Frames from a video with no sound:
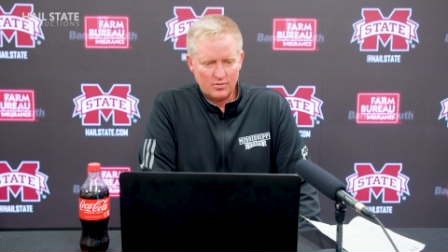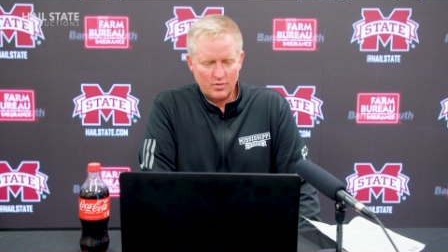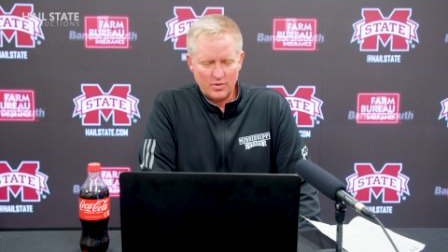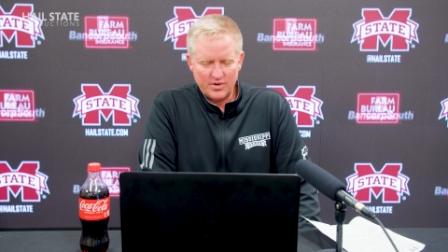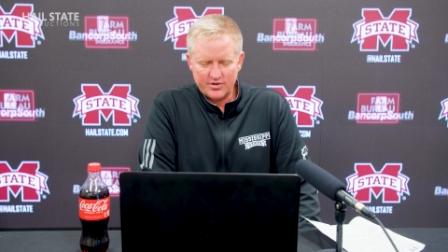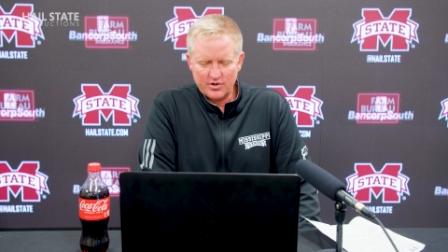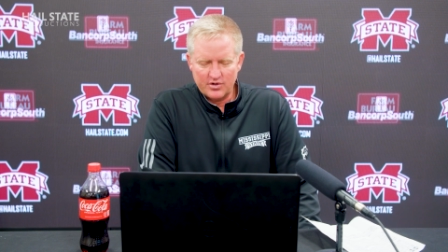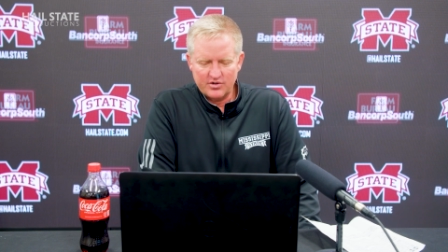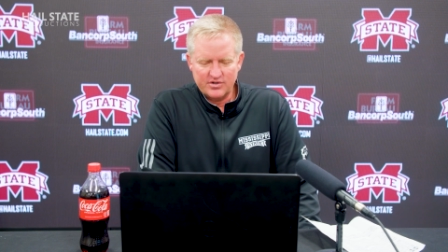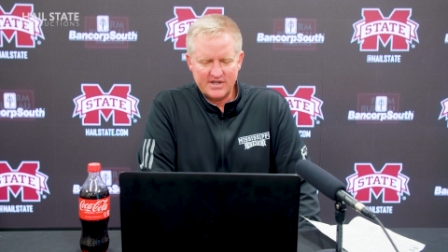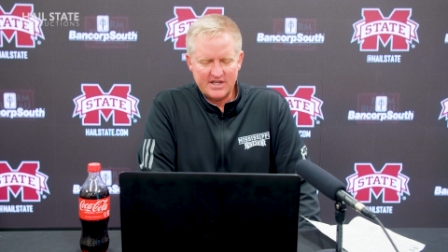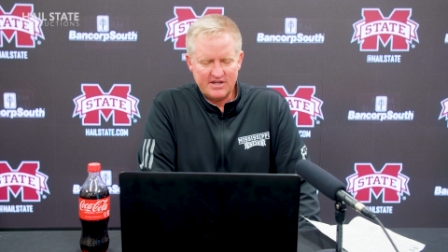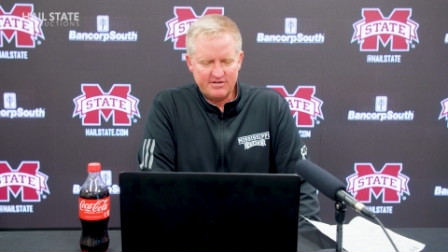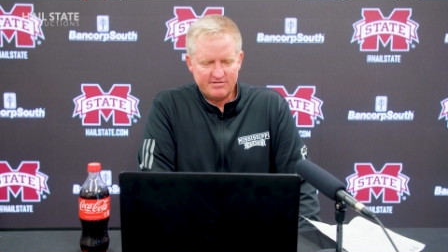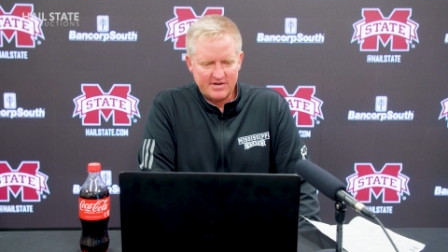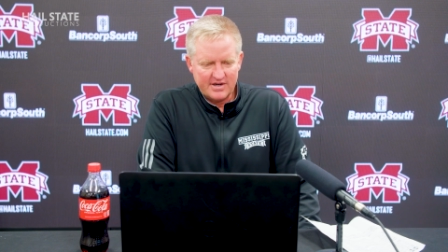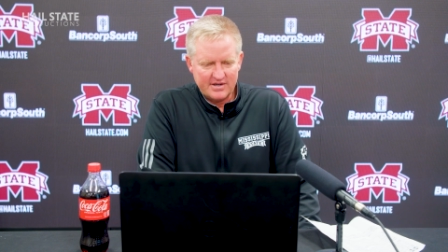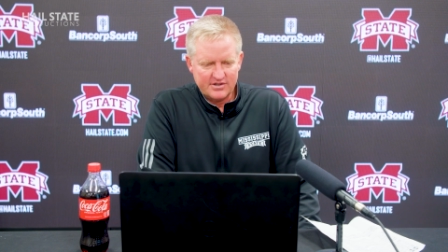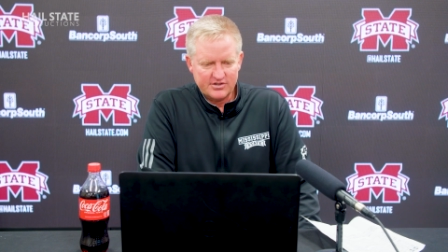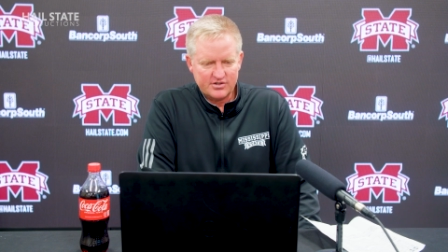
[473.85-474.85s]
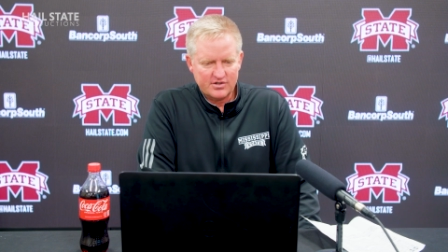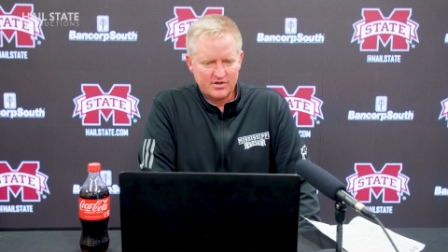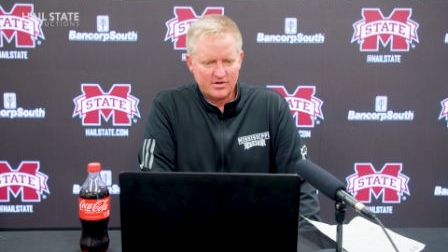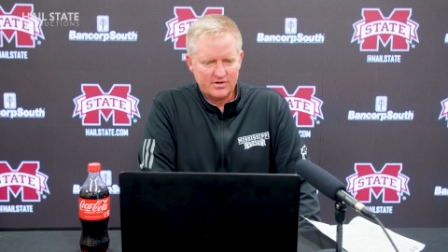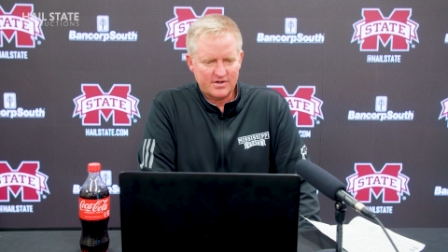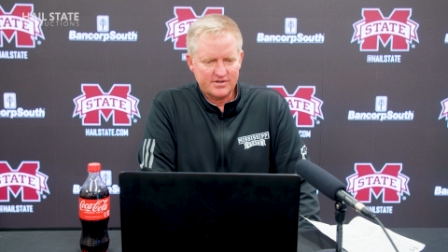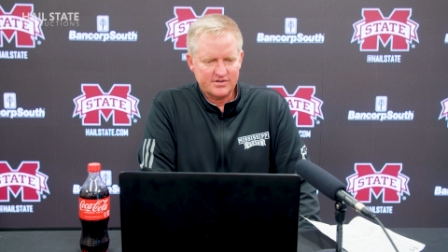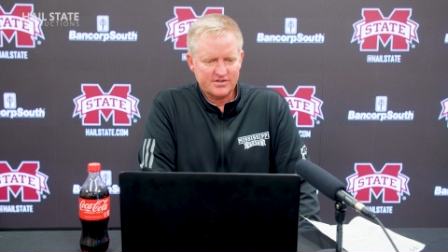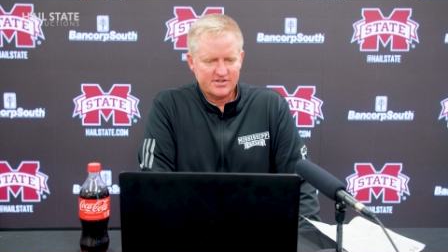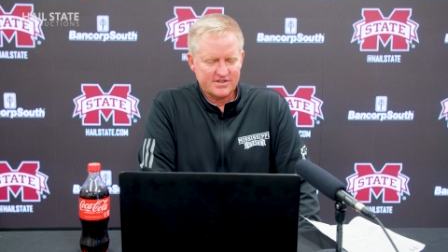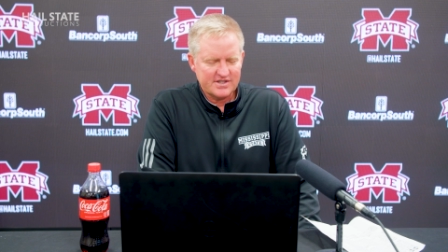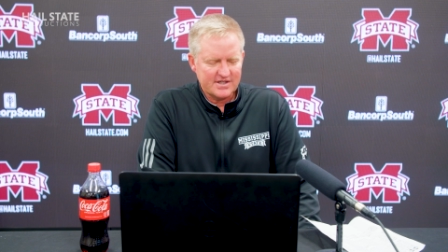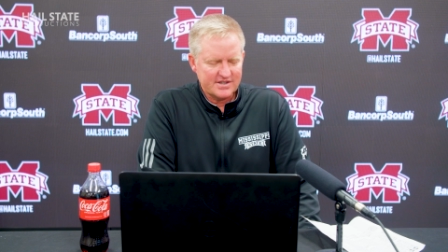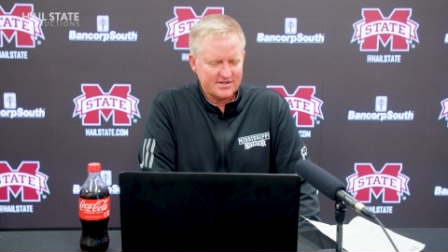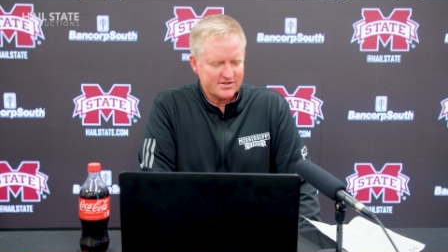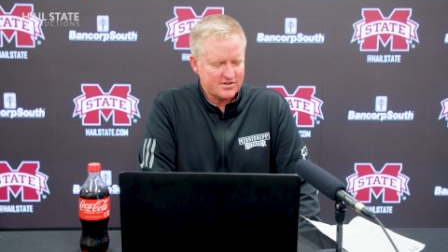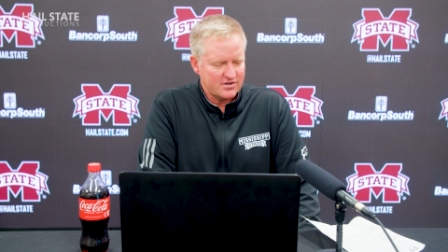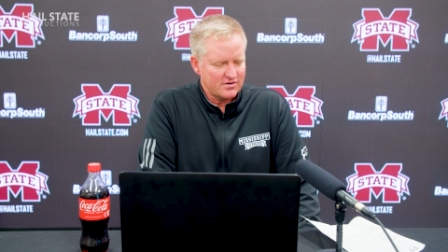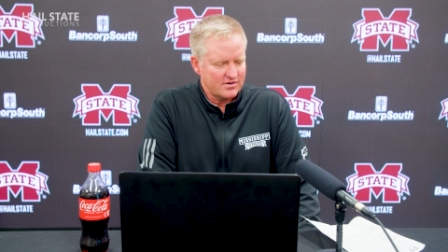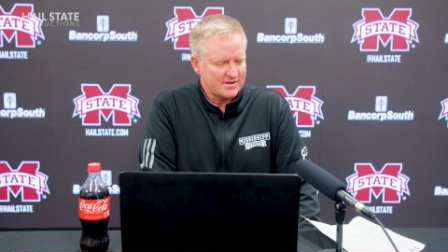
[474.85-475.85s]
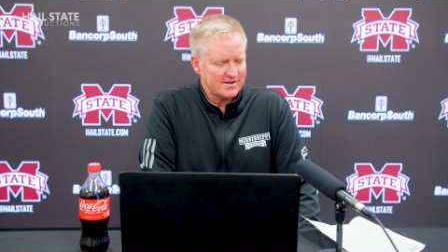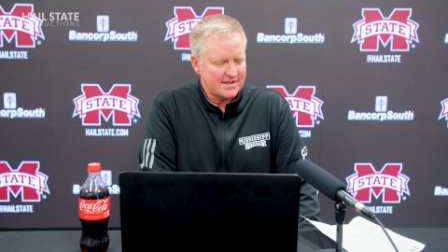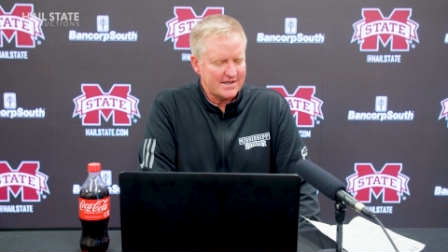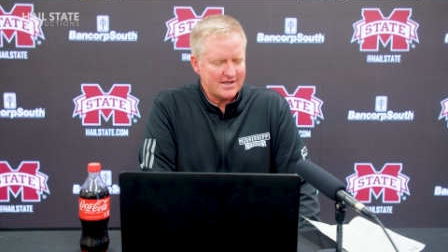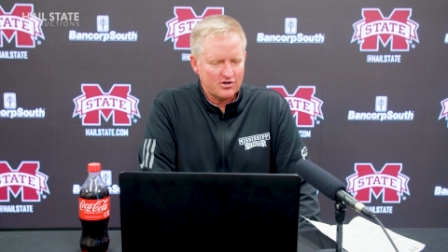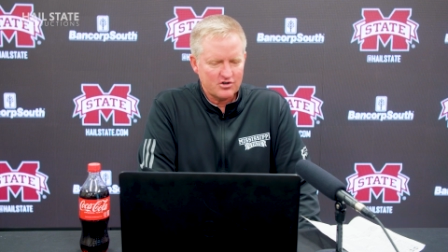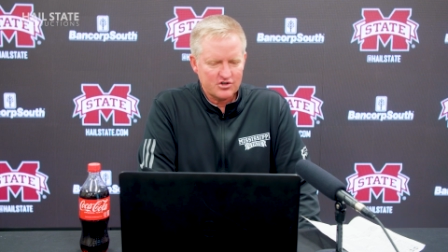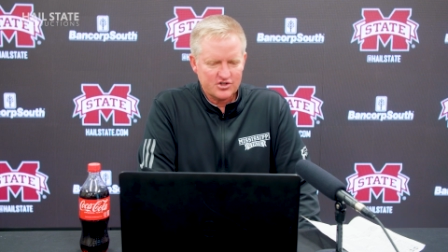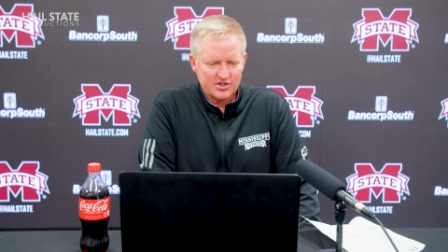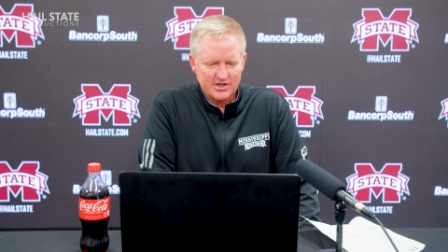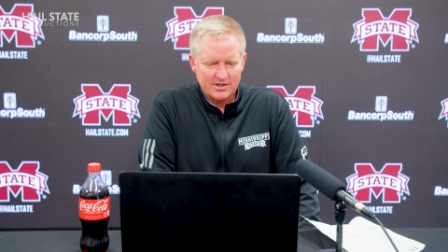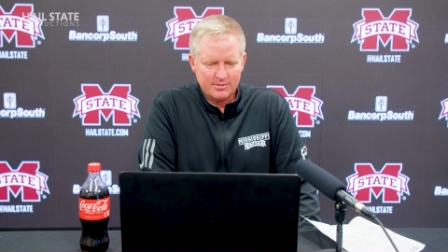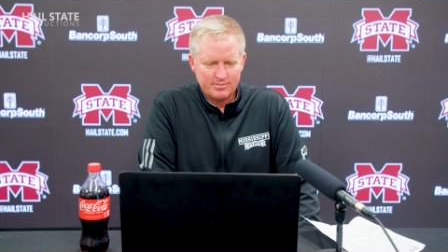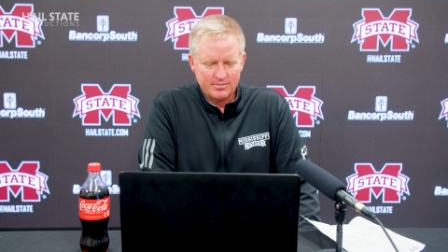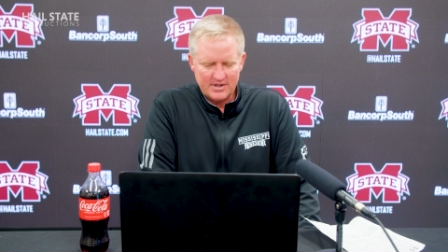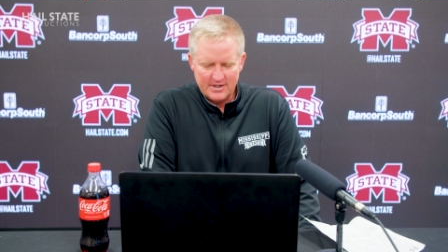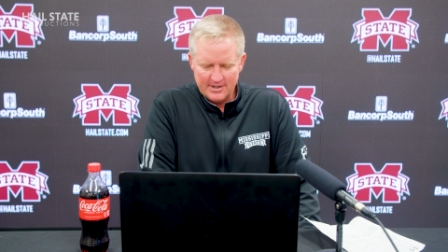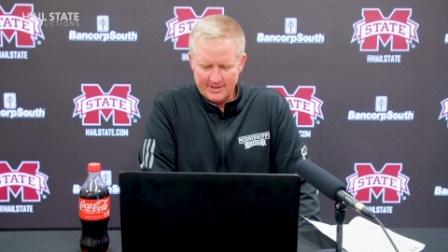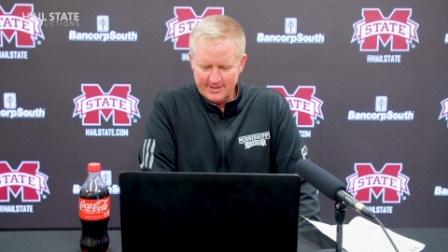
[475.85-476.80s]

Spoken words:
With her defense, her assists, her leadership,